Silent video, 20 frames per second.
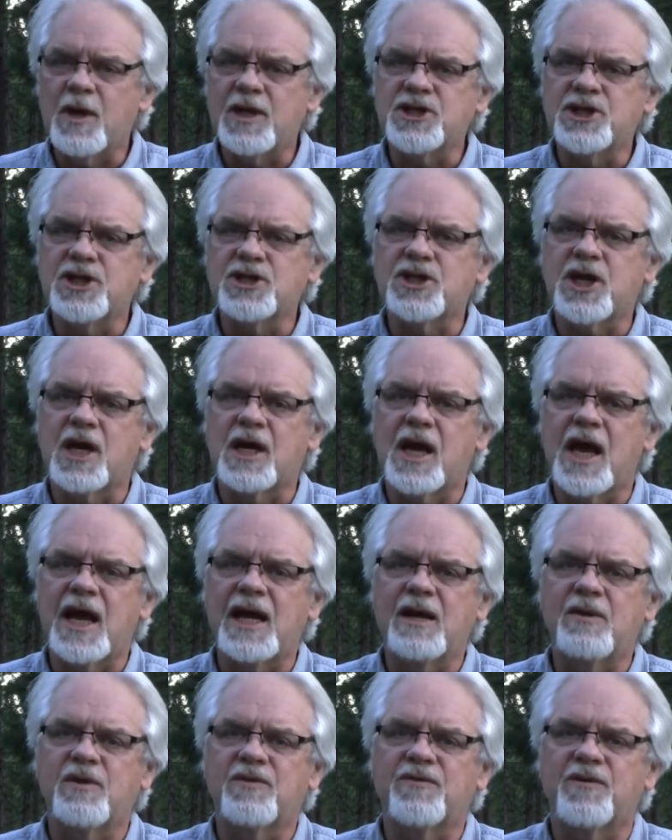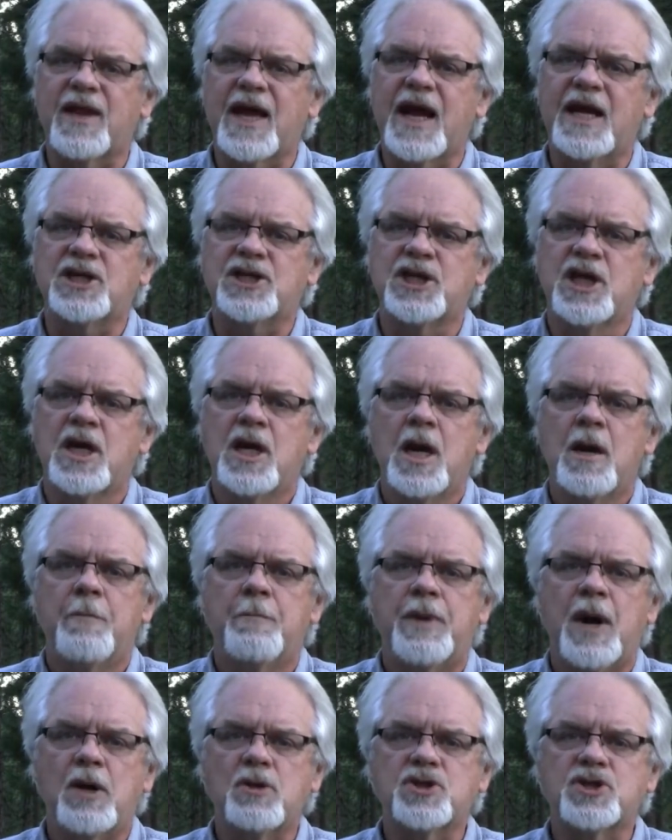questions on lighting with flash,
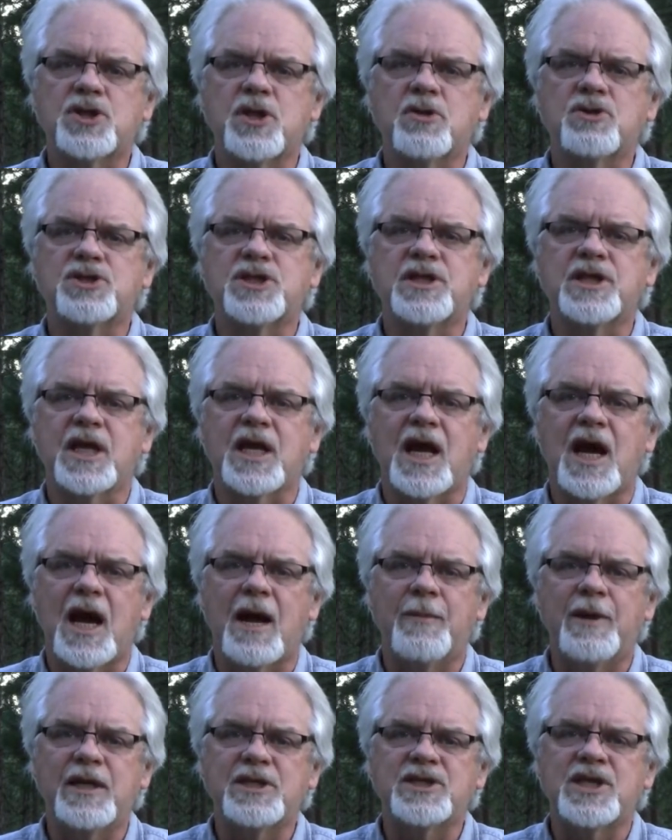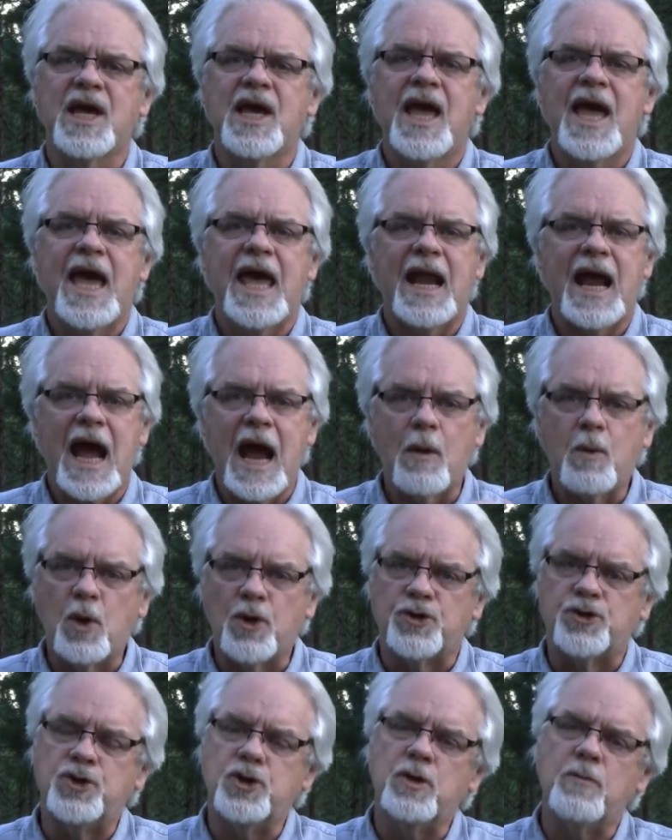post those in the comments, and I
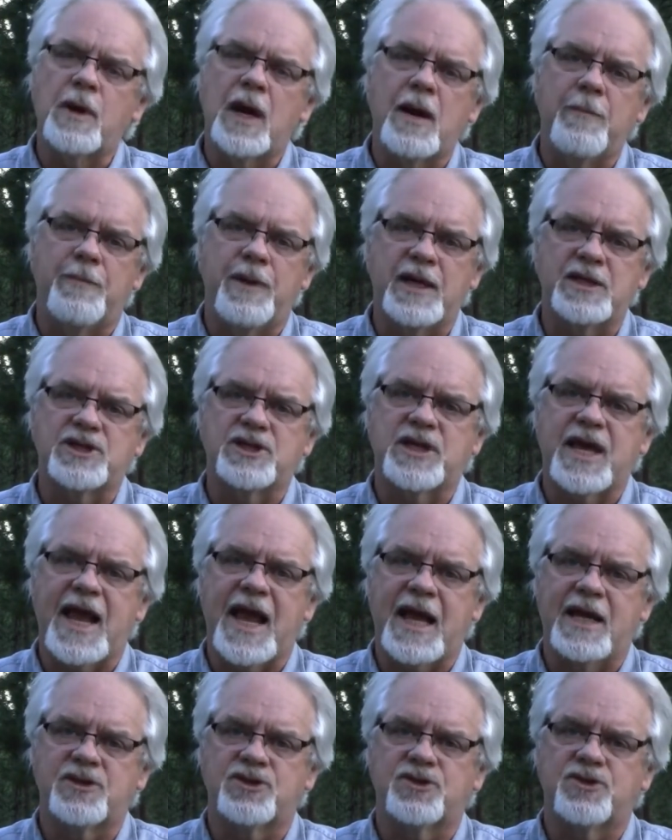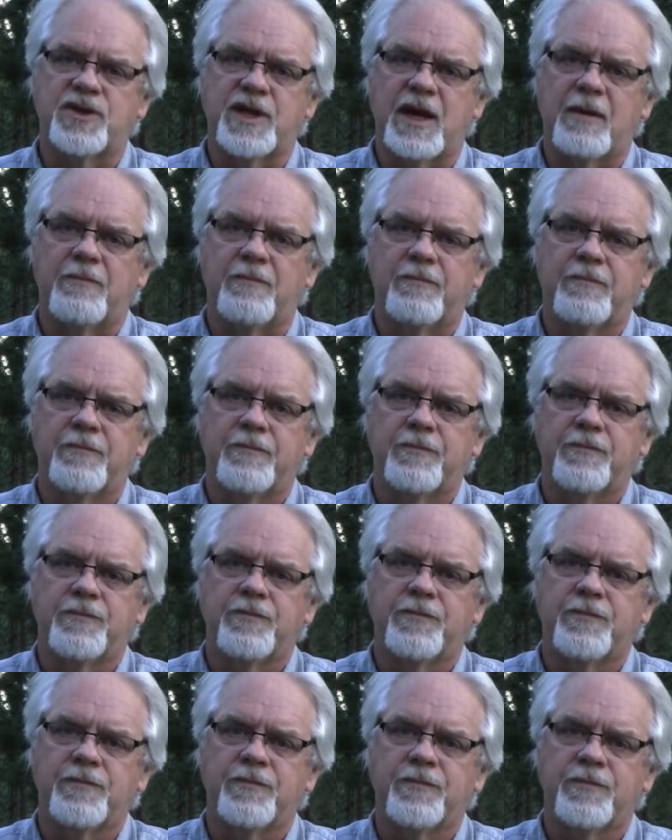will do my best to answer them.
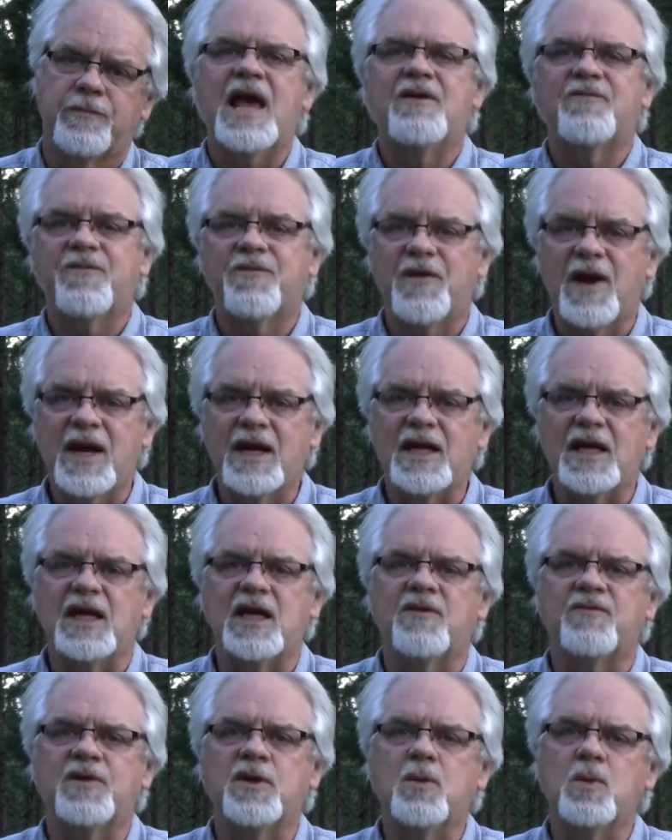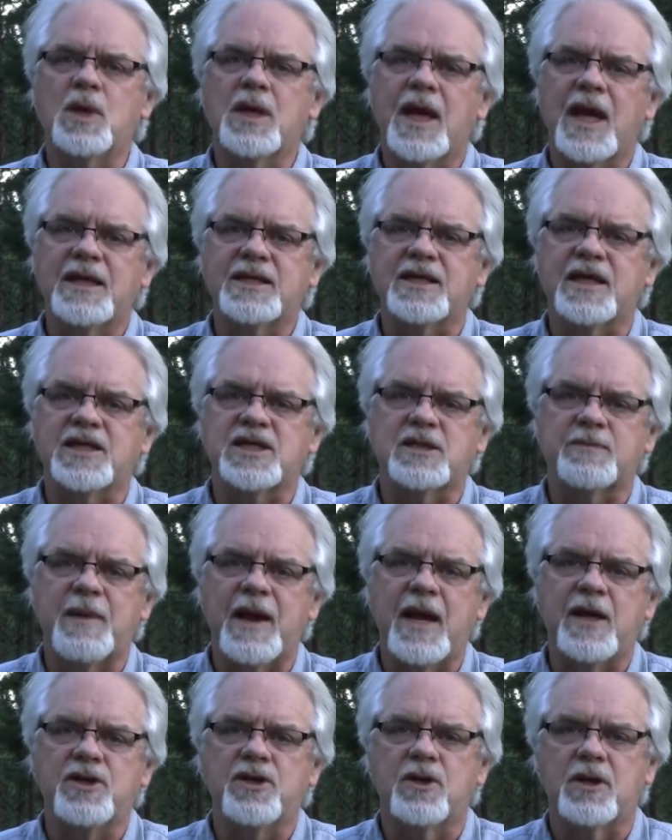And finally, if you would like to
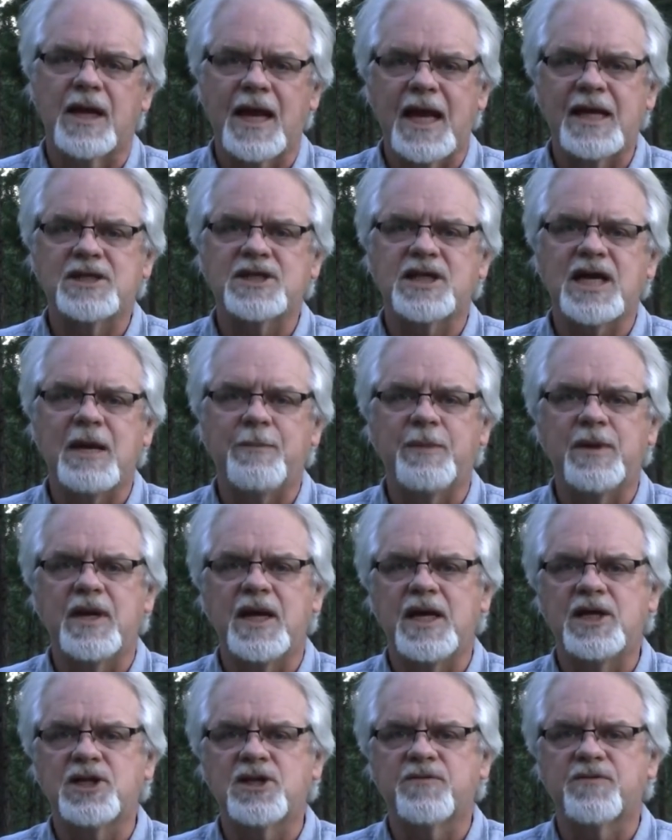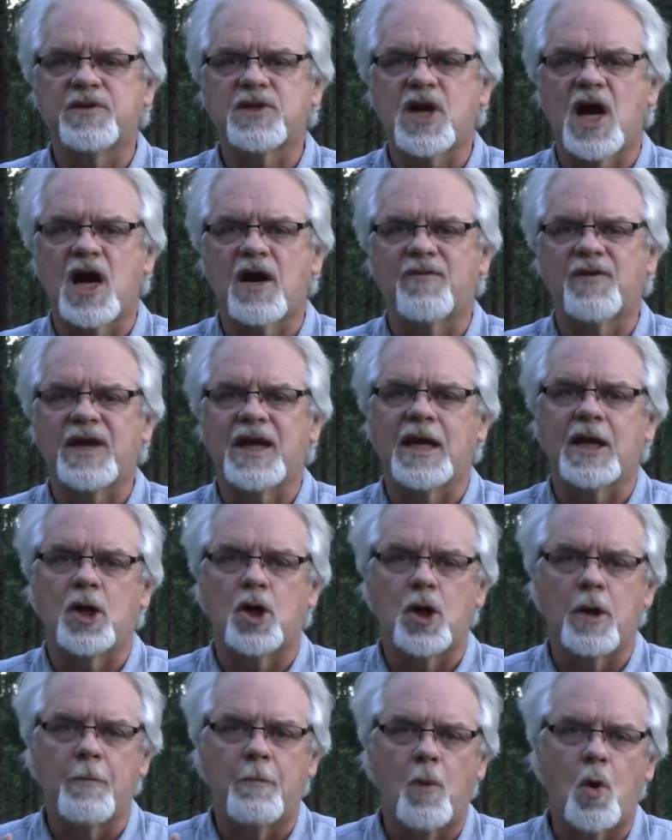expand your landscape and nature photography and
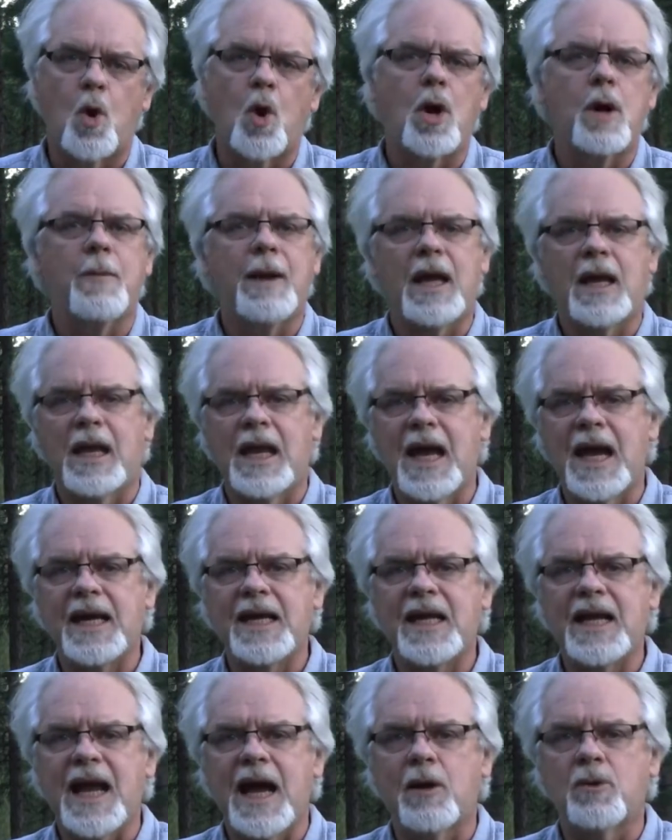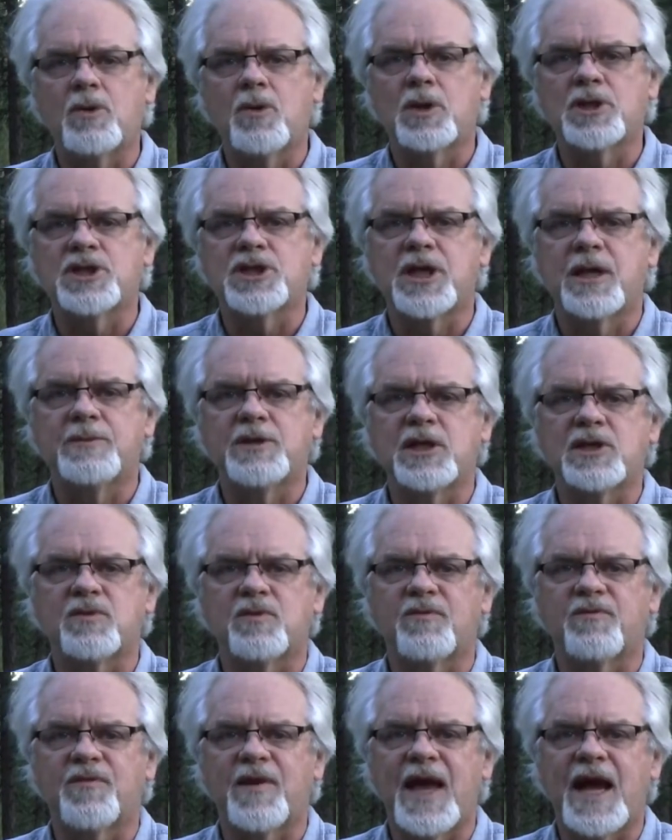learn more about lighting outdoor
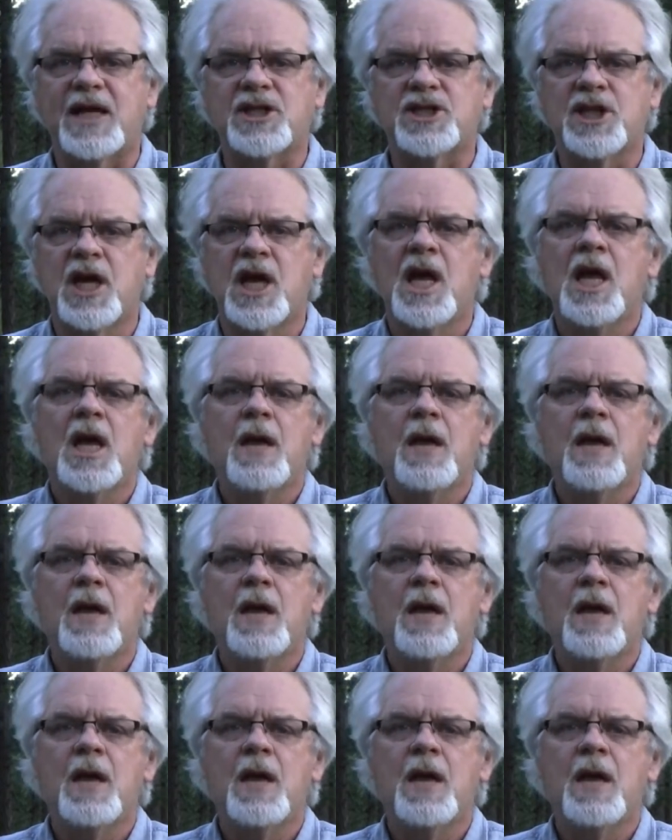subjects with flash,